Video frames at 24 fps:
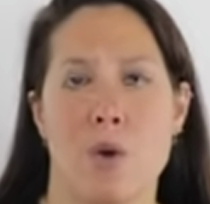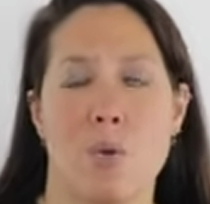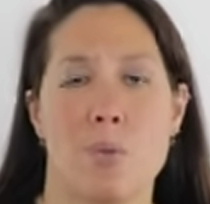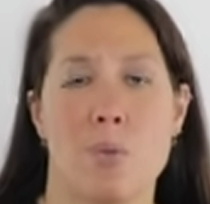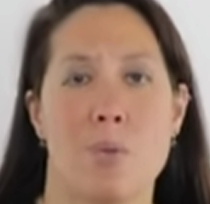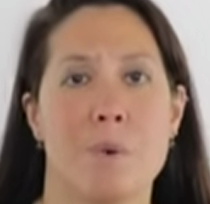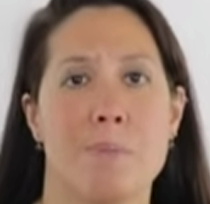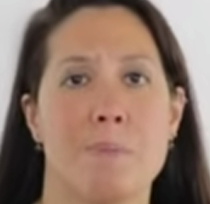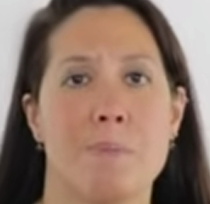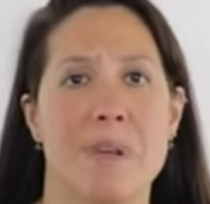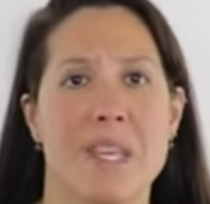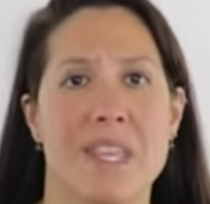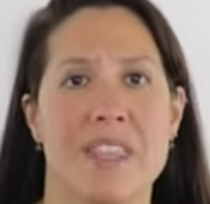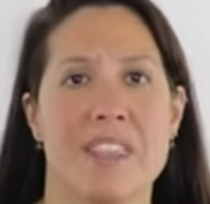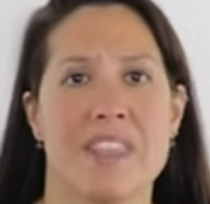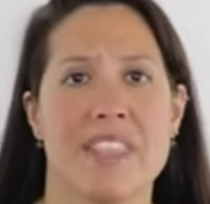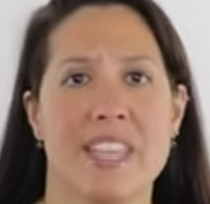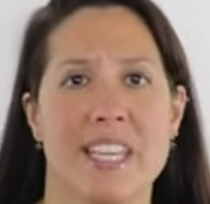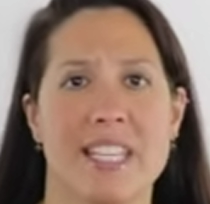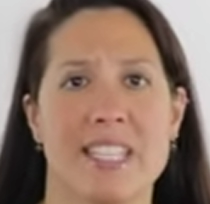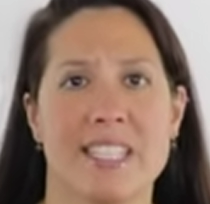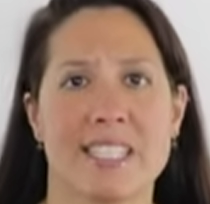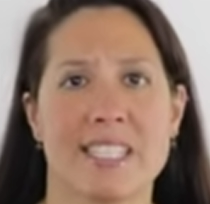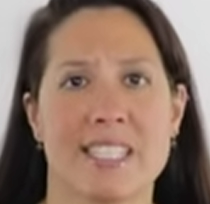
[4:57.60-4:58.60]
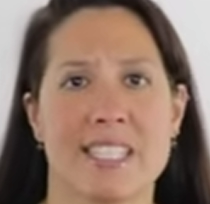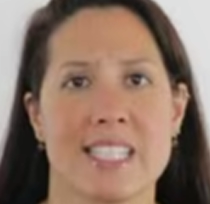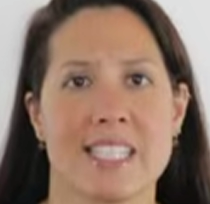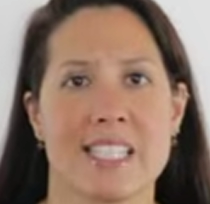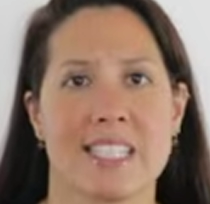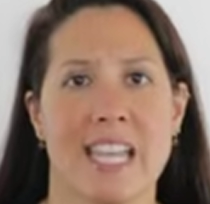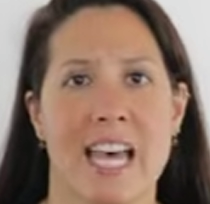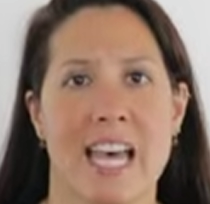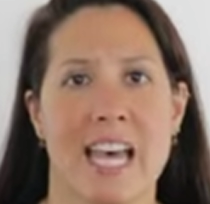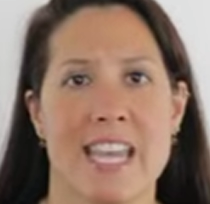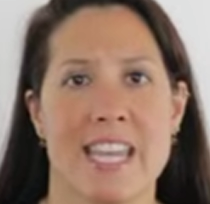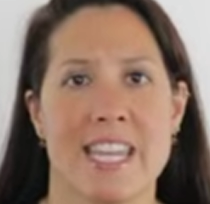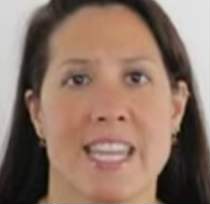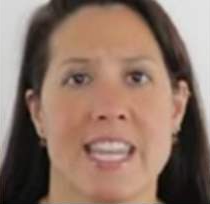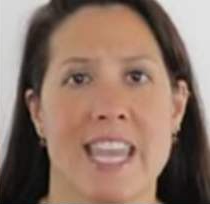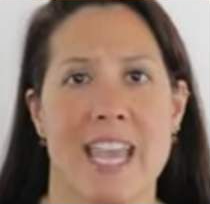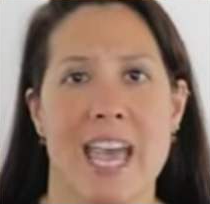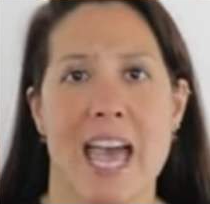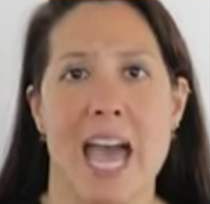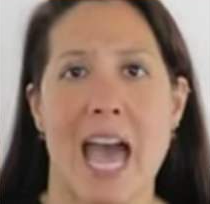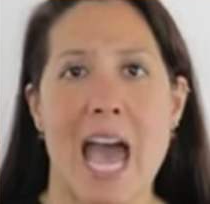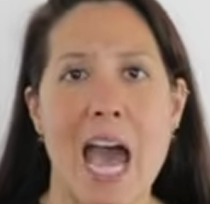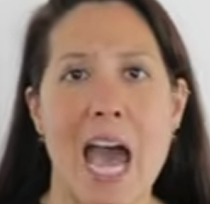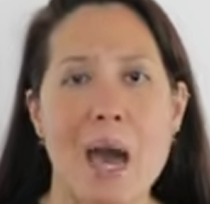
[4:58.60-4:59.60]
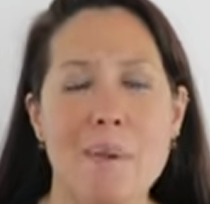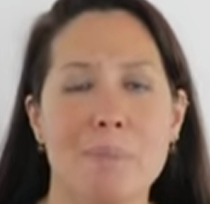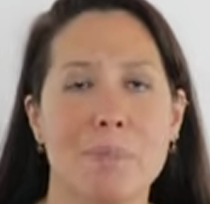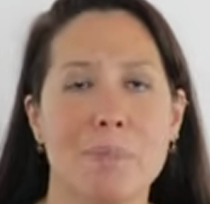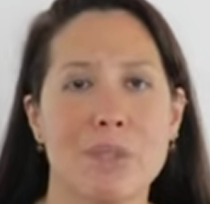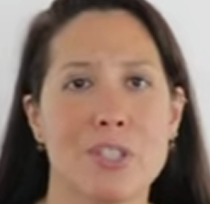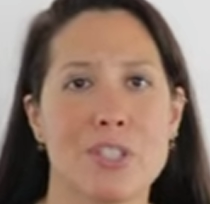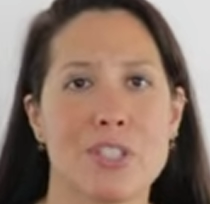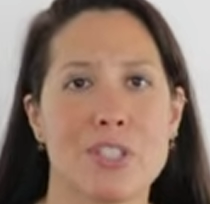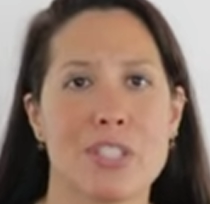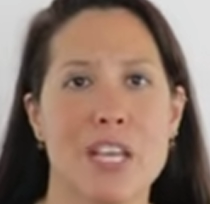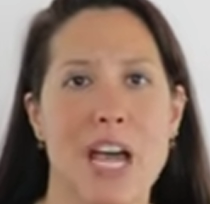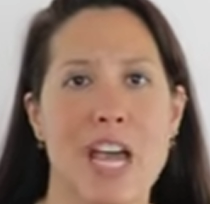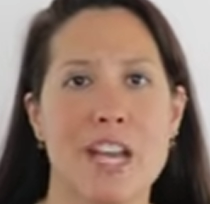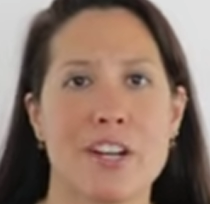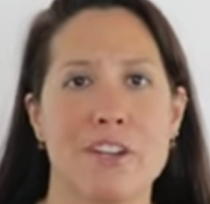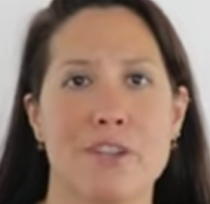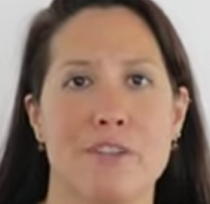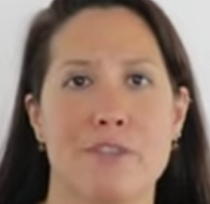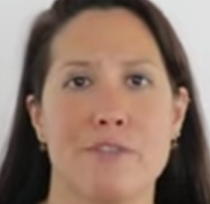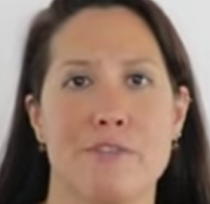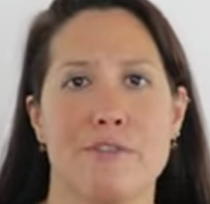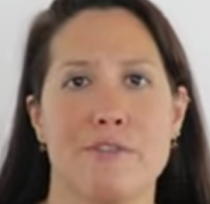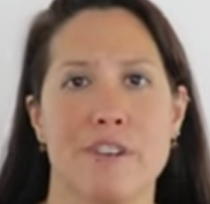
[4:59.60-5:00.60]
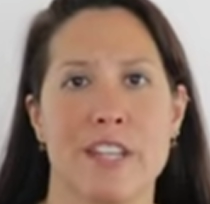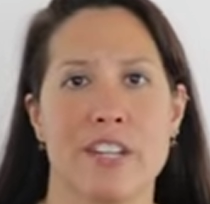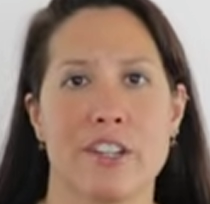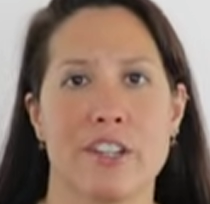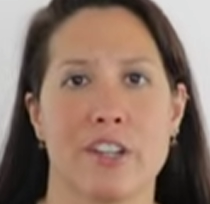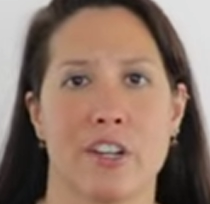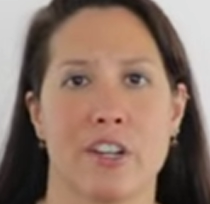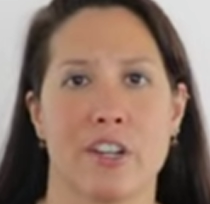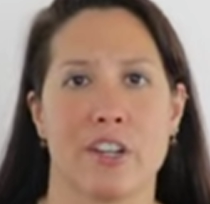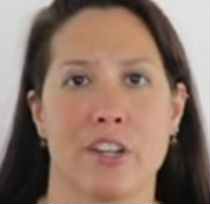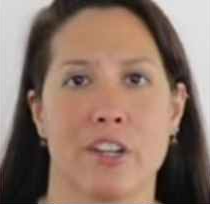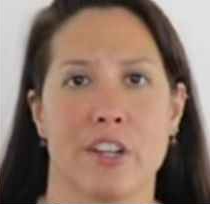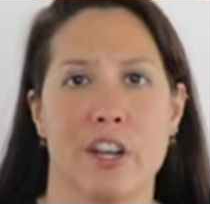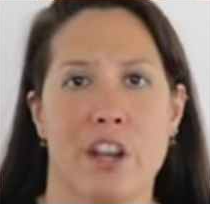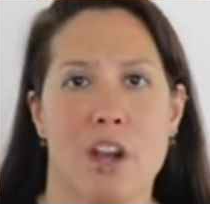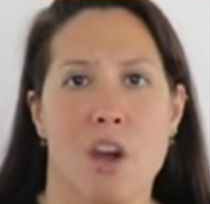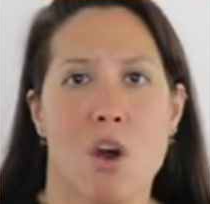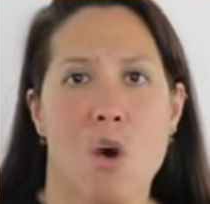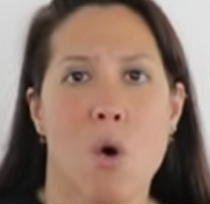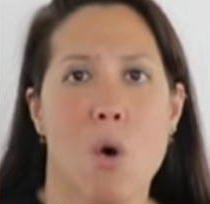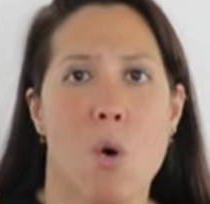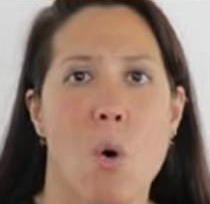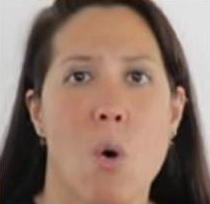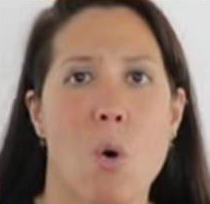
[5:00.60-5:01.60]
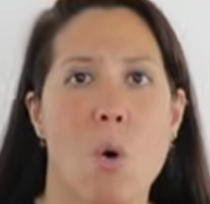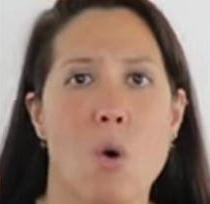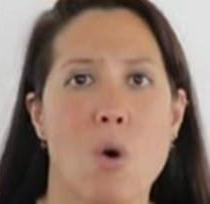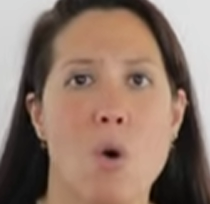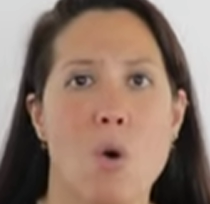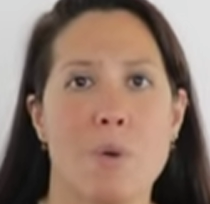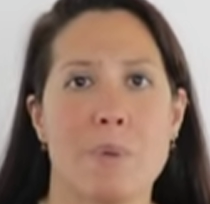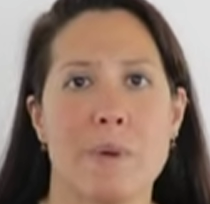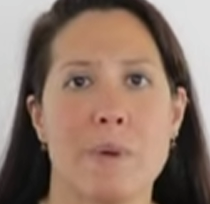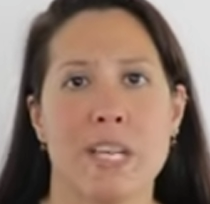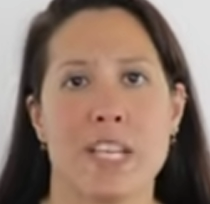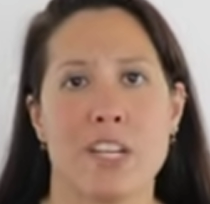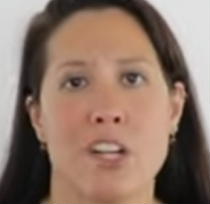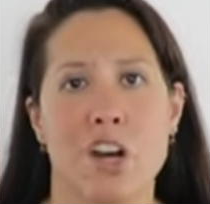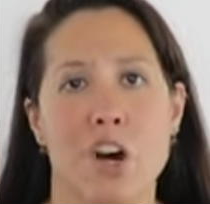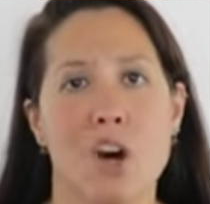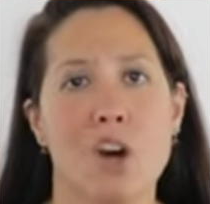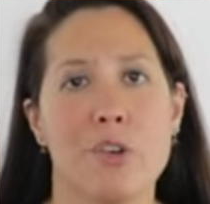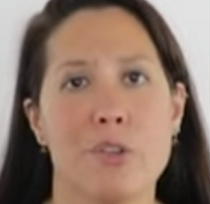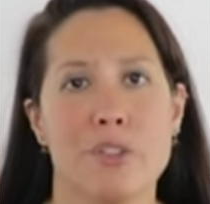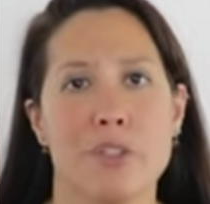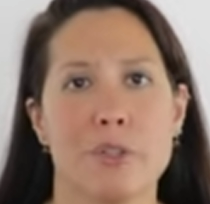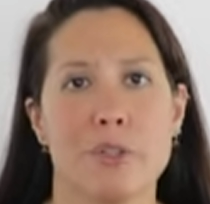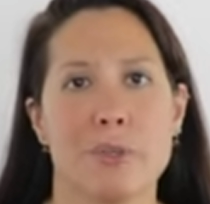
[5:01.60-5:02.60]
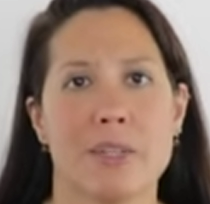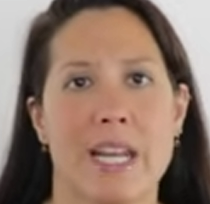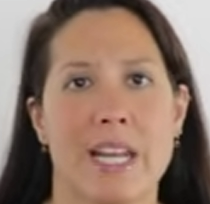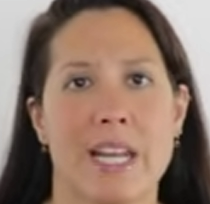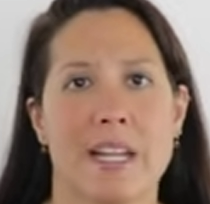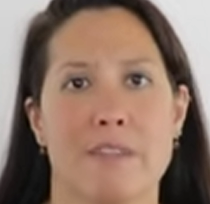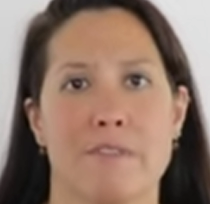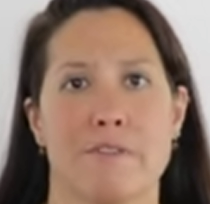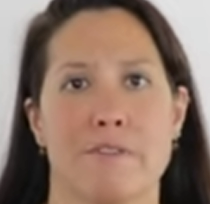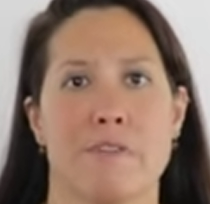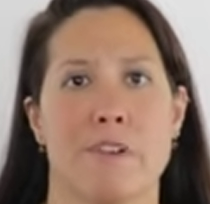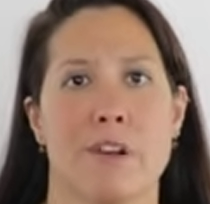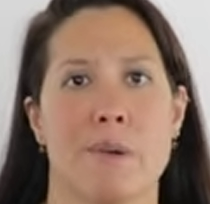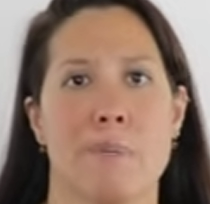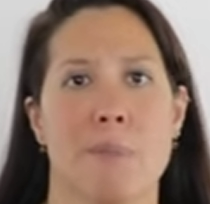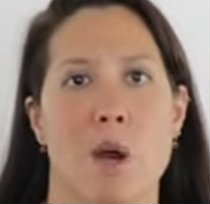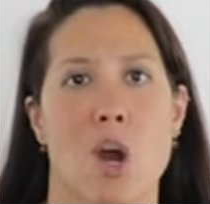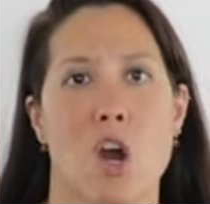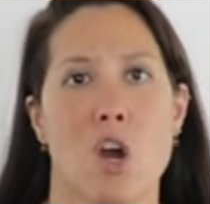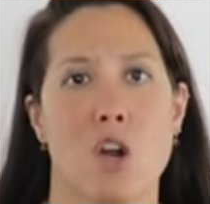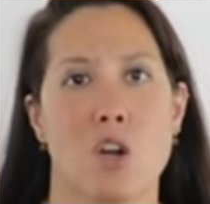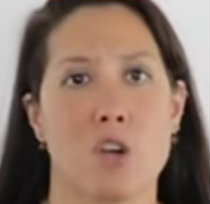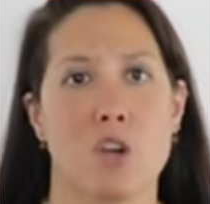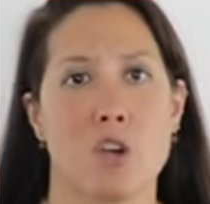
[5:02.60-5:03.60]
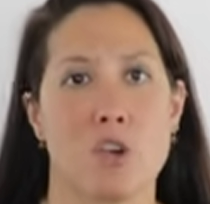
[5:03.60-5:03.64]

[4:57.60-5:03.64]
would be things like apple cider vinegar Or we can also get it from our